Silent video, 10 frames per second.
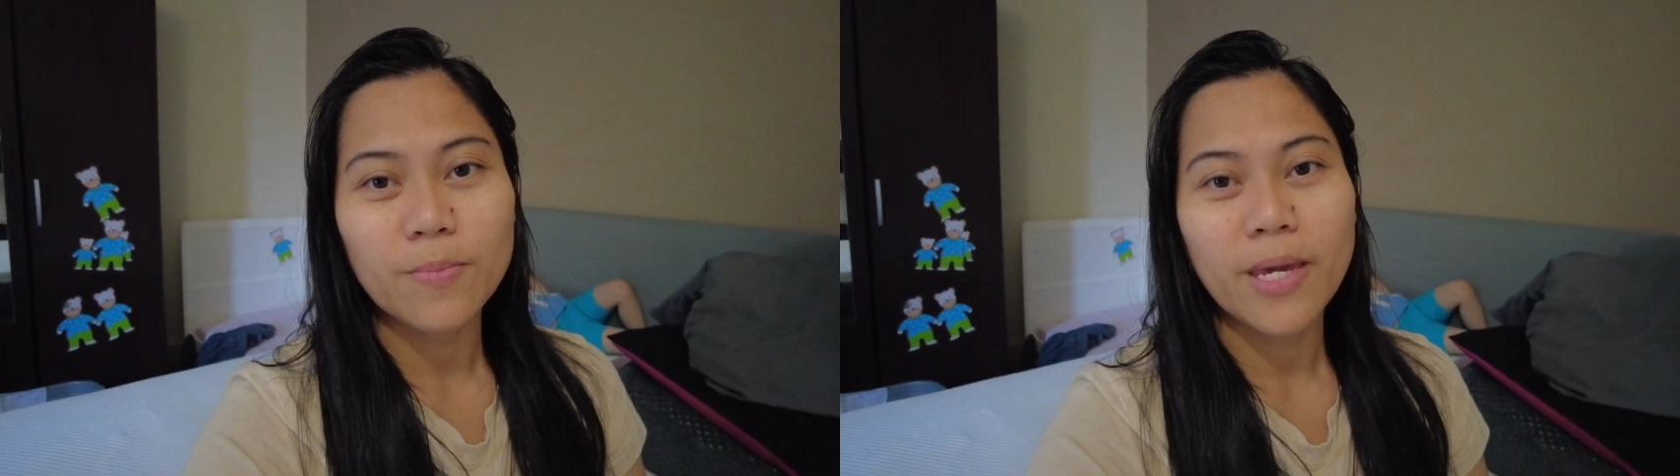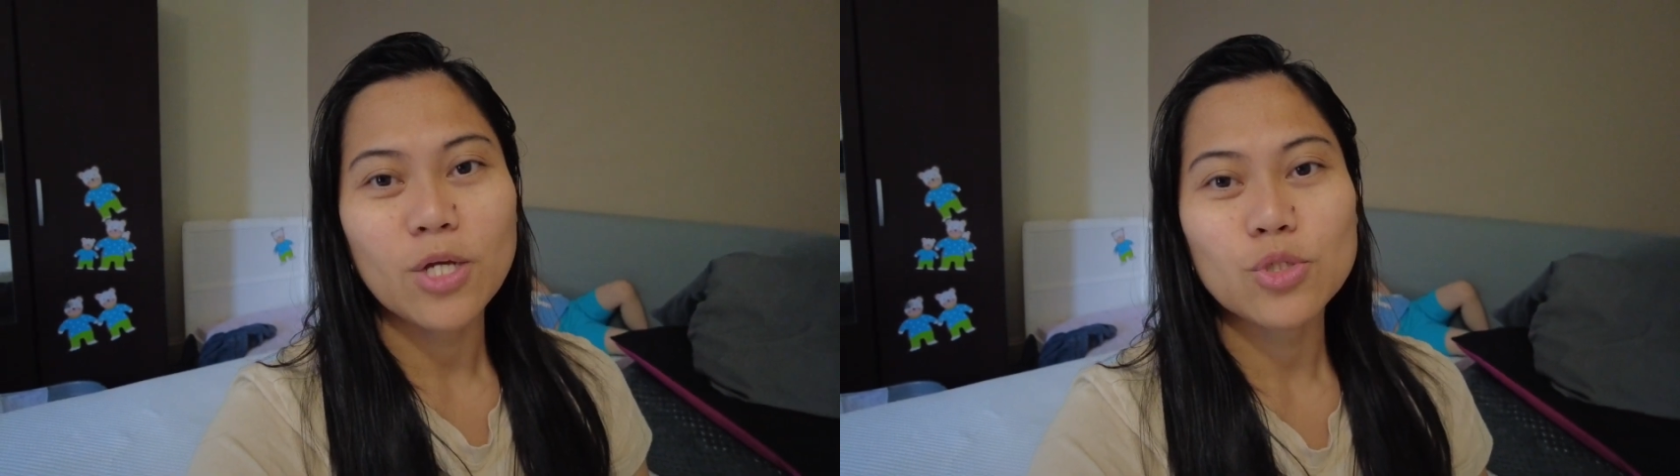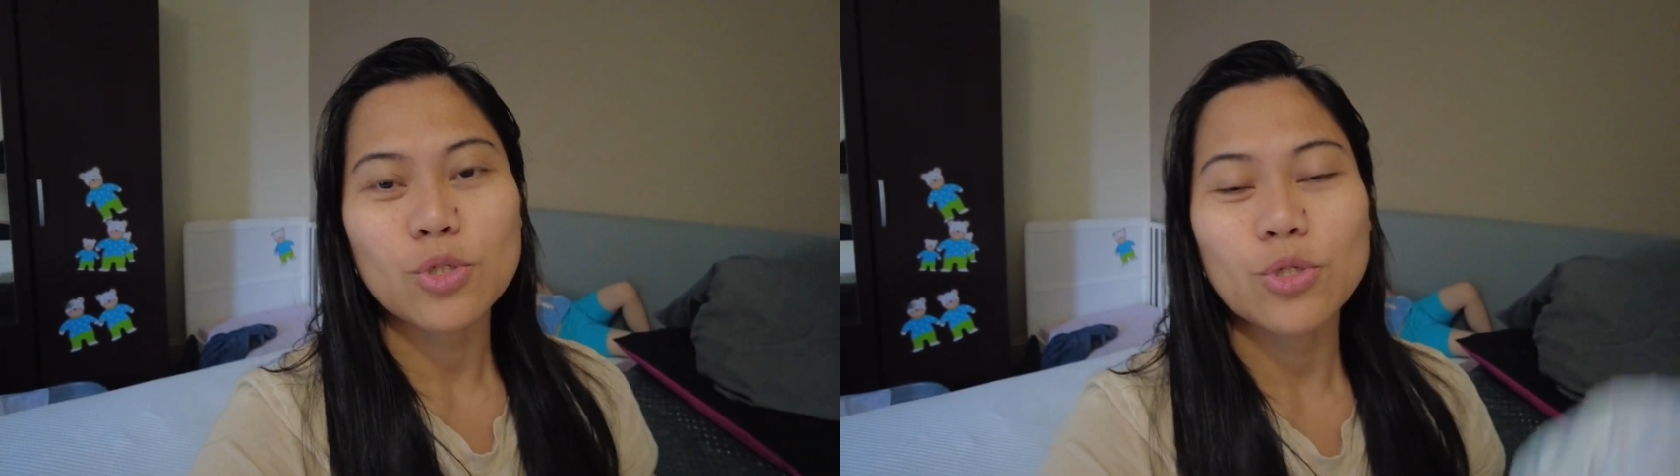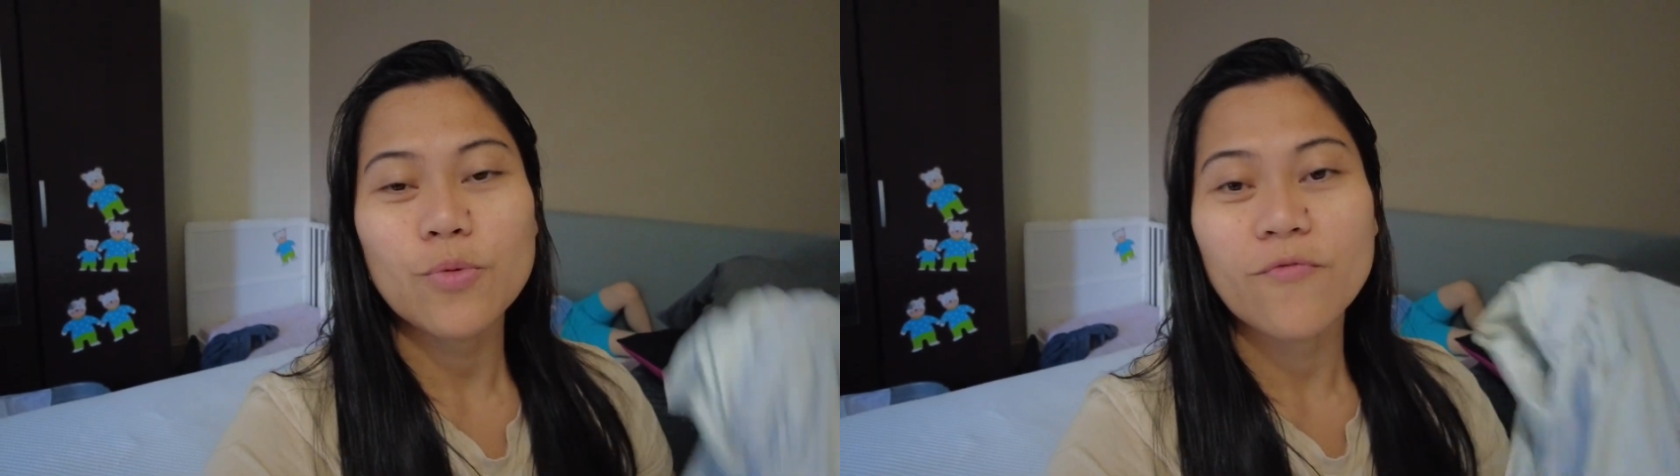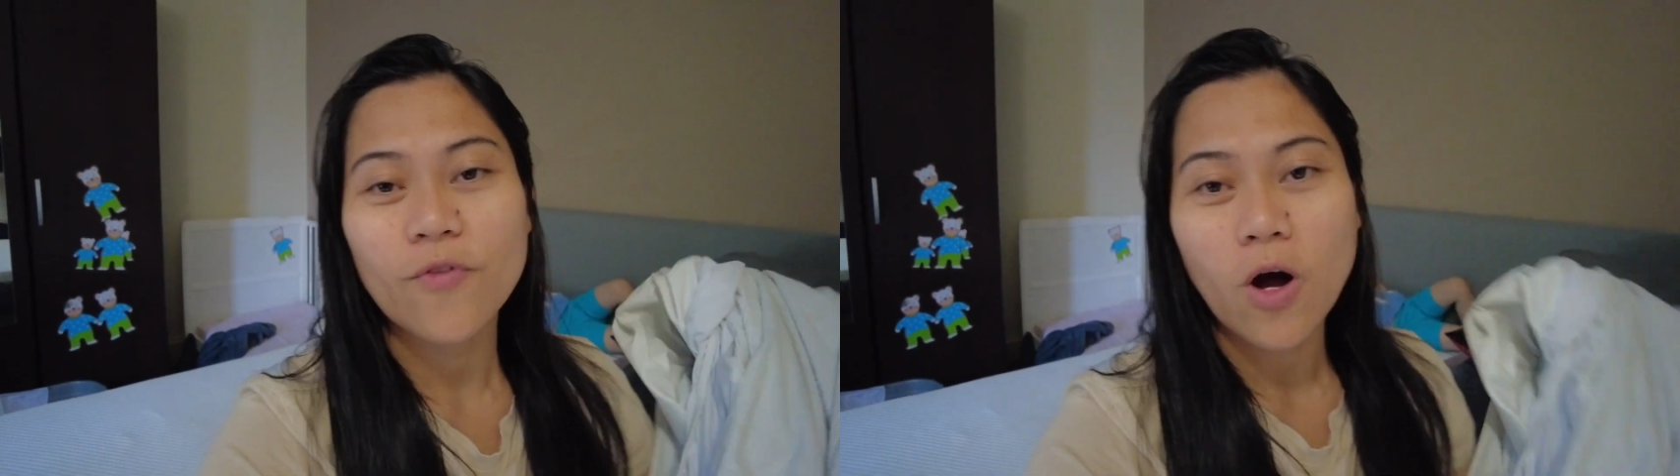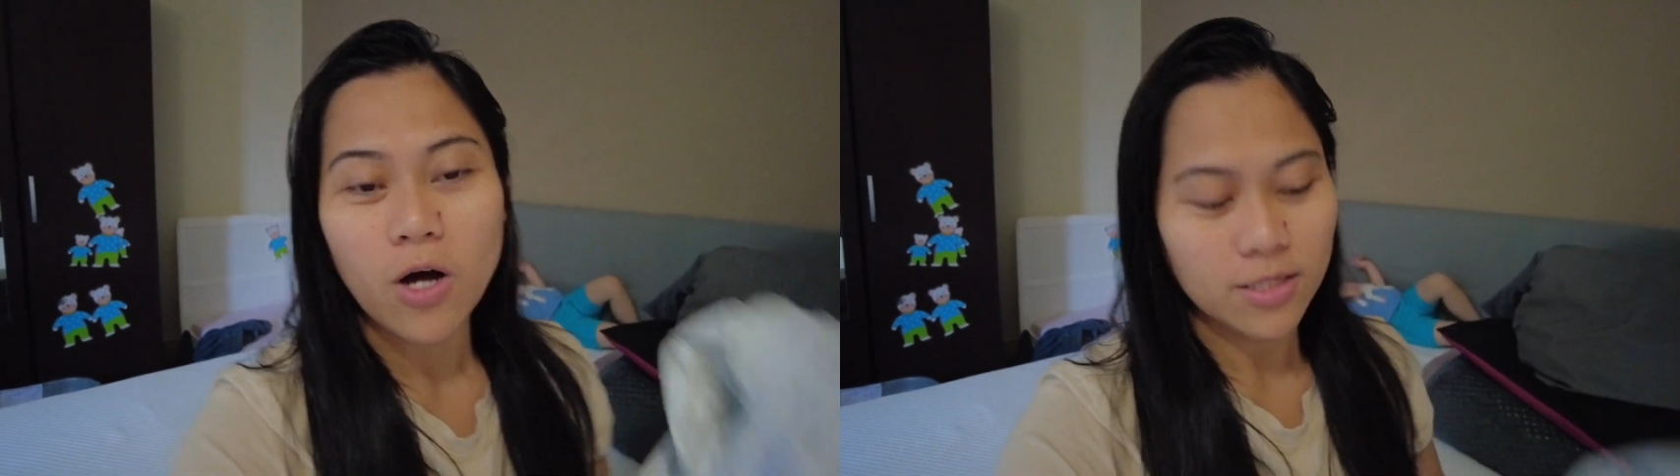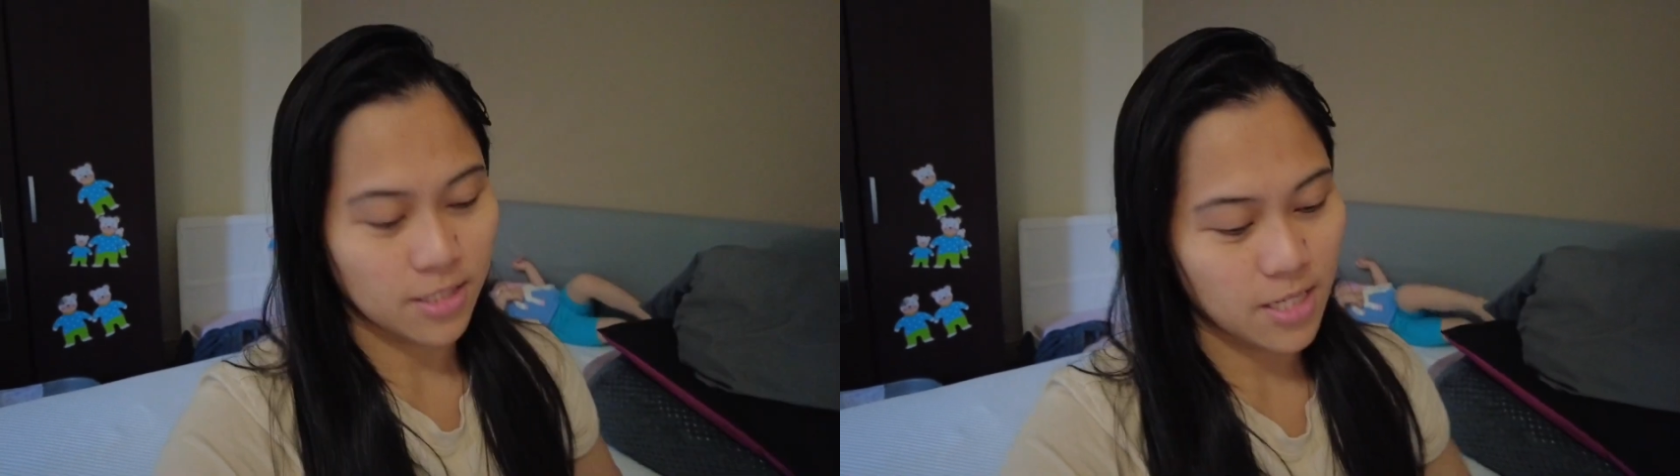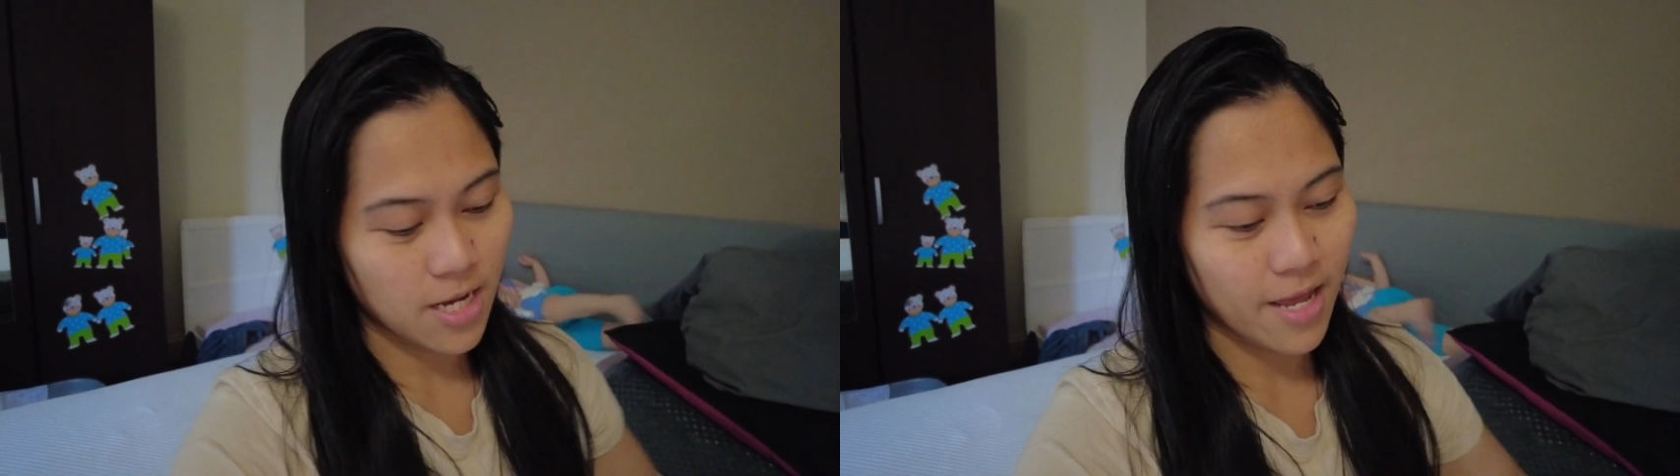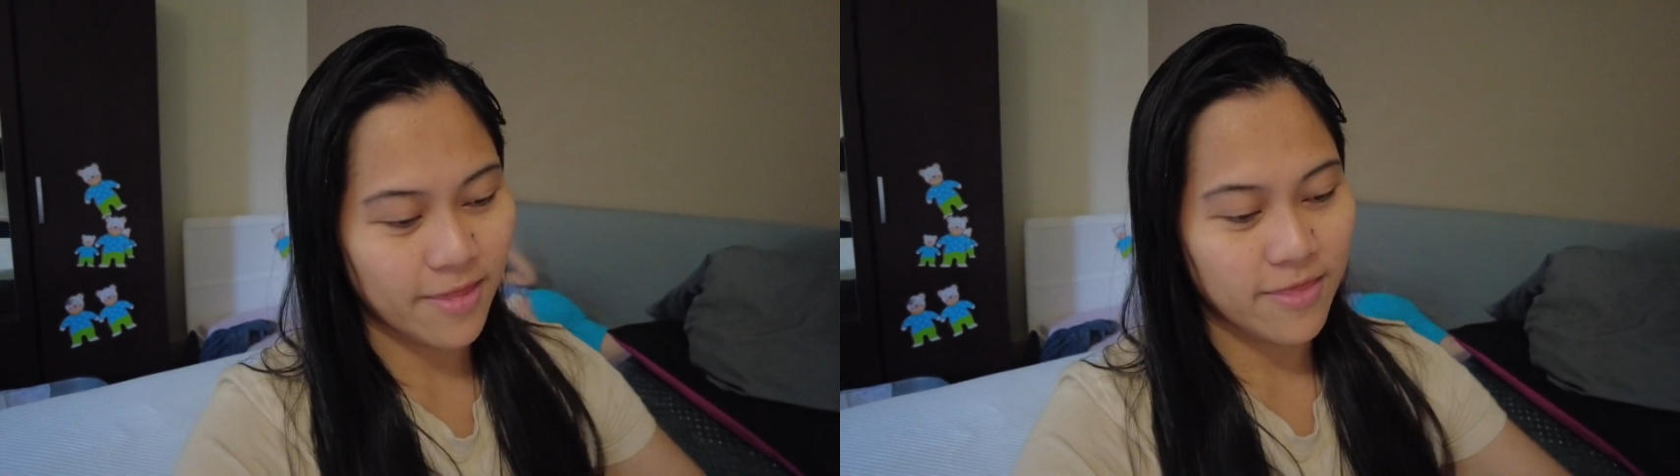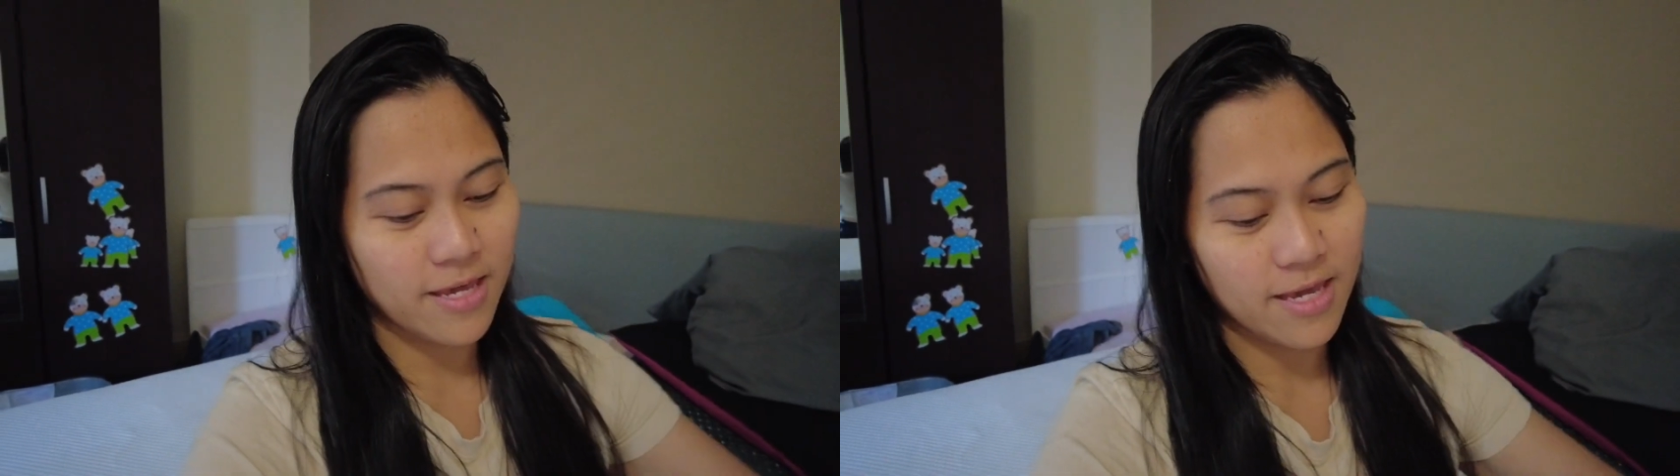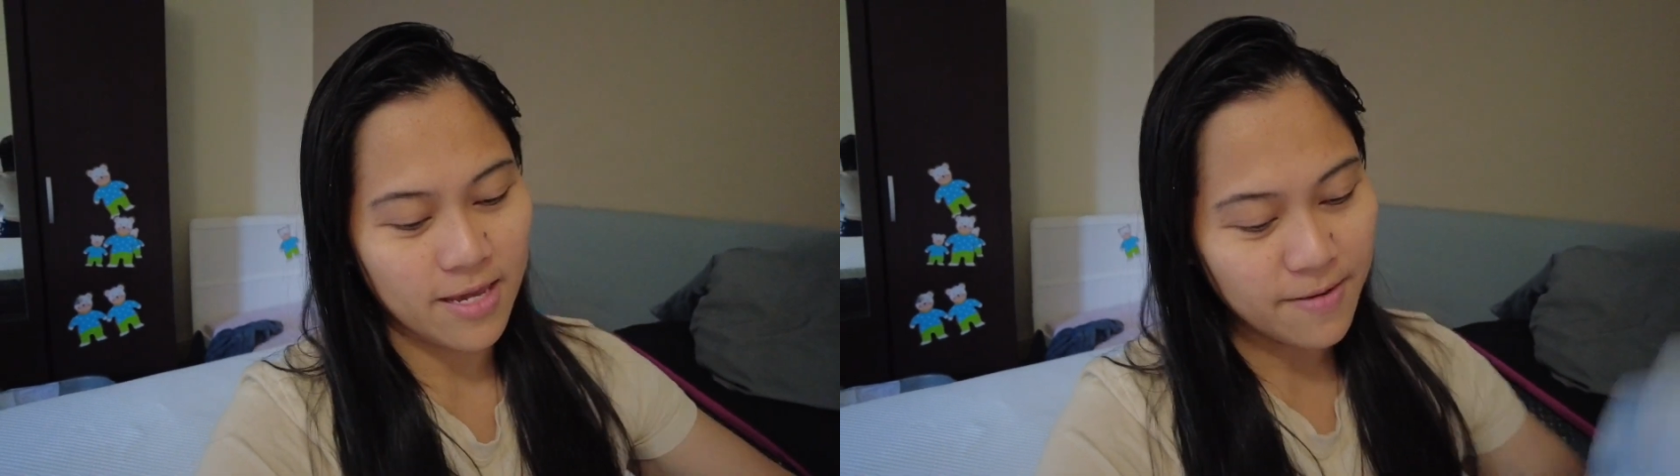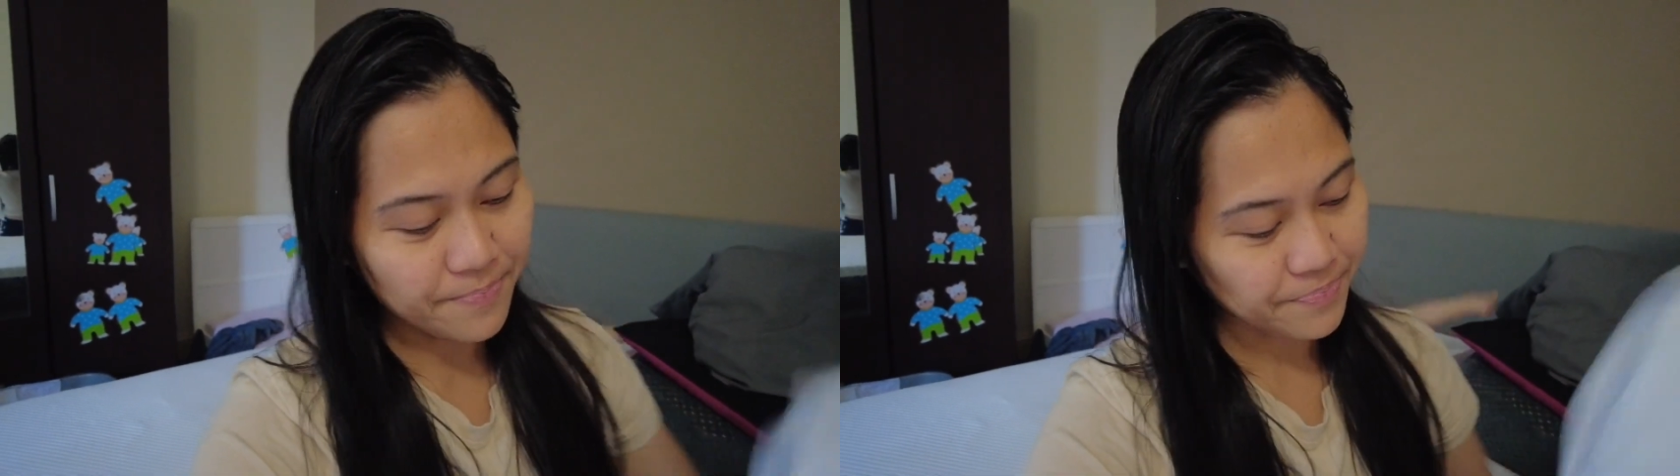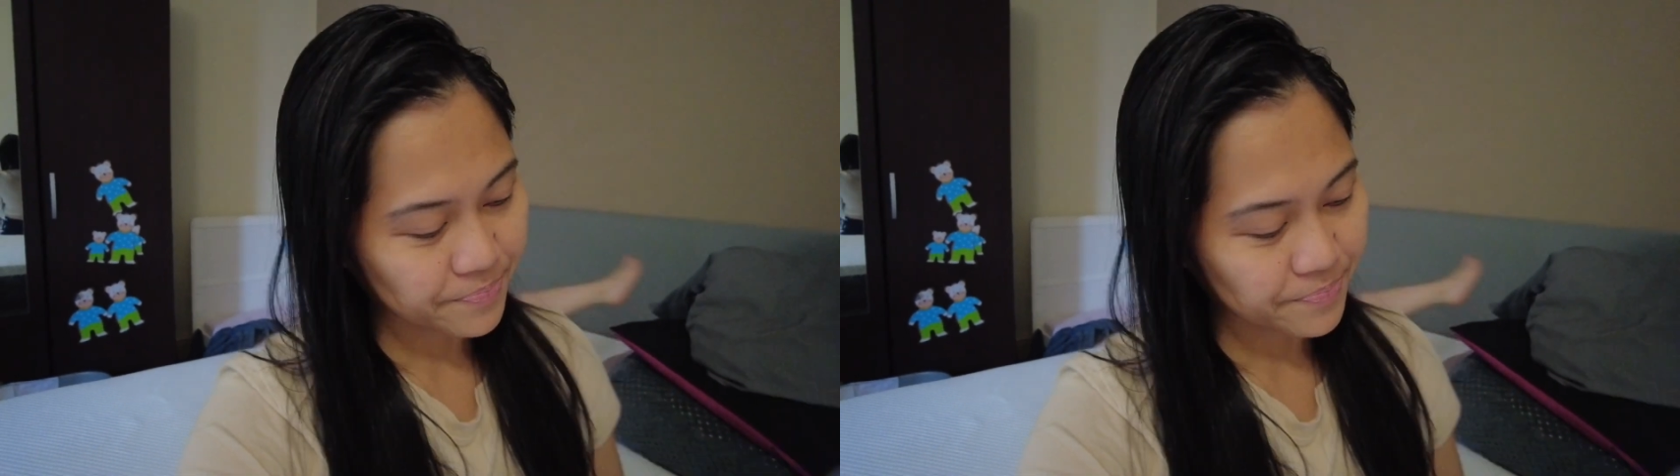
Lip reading: make sure you've got the